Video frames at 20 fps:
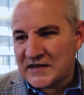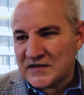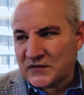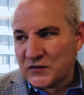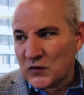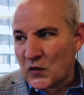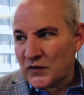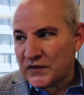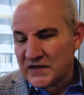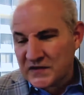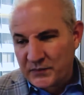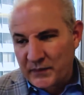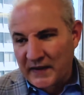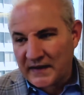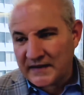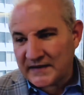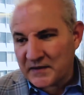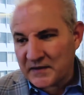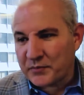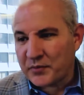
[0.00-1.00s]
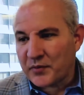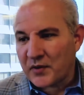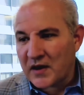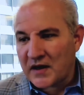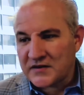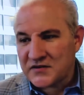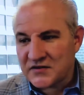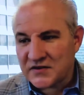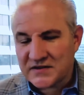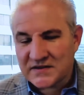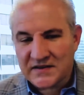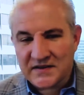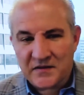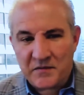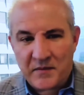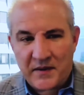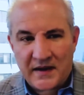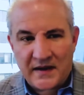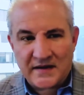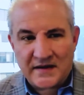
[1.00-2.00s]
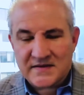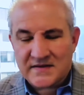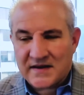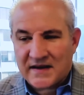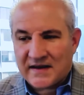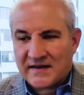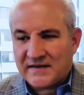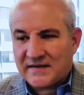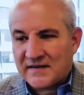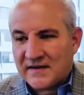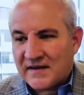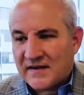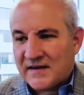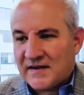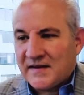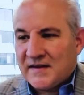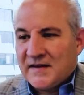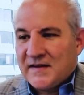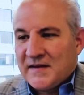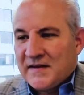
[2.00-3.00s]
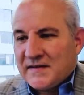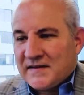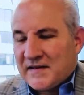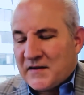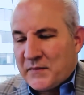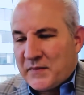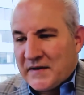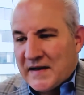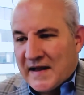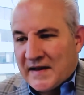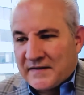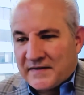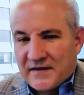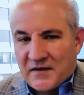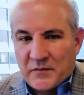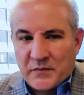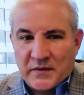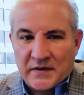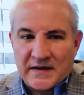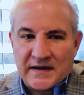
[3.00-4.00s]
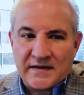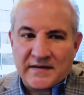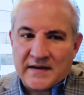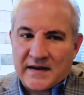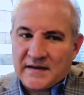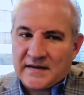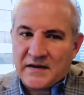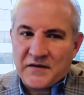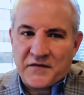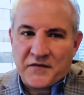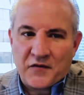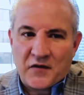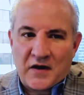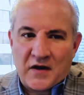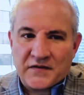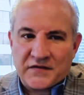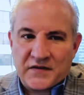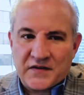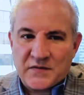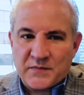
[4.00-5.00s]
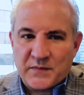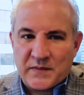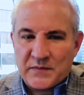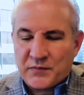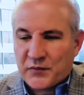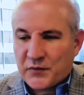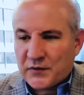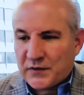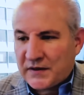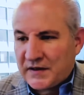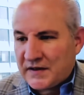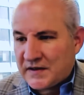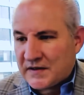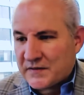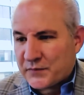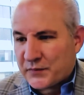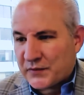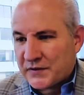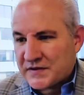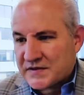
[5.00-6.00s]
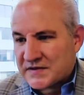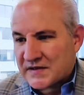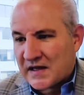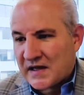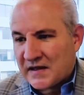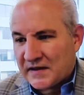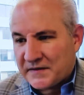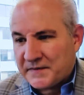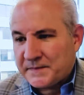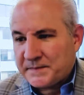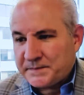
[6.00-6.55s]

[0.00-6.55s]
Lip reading: all these pent-up projects and demands that have been out there. But I think for us, it's been pretty solid.